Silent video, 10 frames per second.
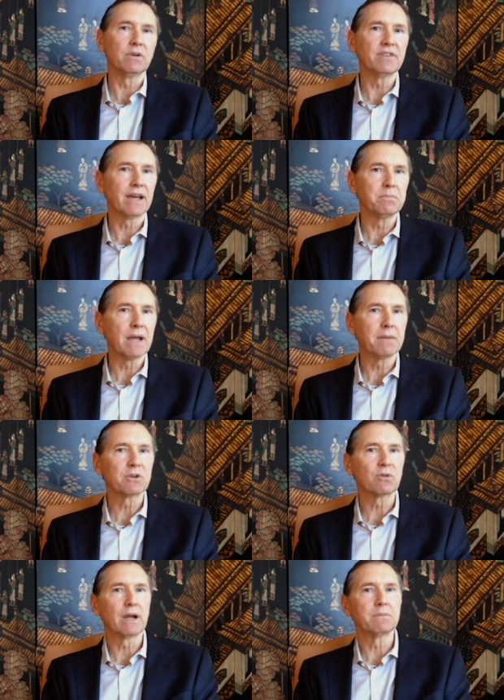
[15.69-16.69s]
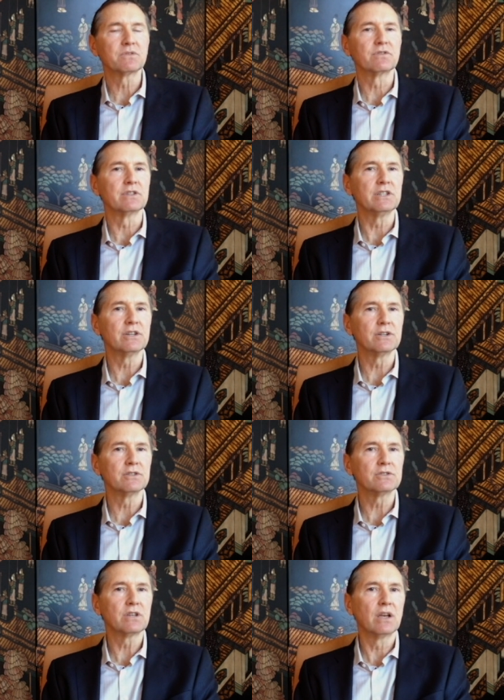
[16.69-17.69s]
We've had mammograms for
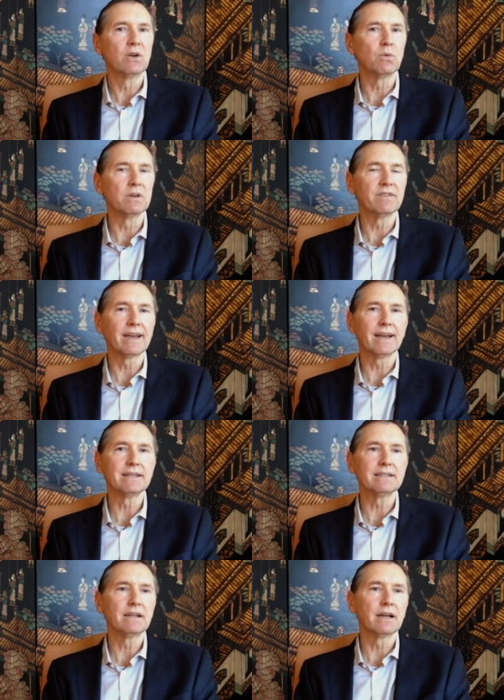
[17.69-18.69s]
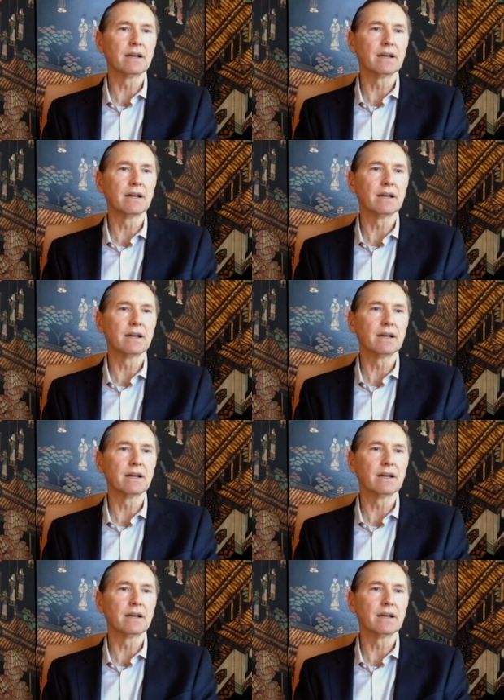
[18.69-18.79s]
years, we've had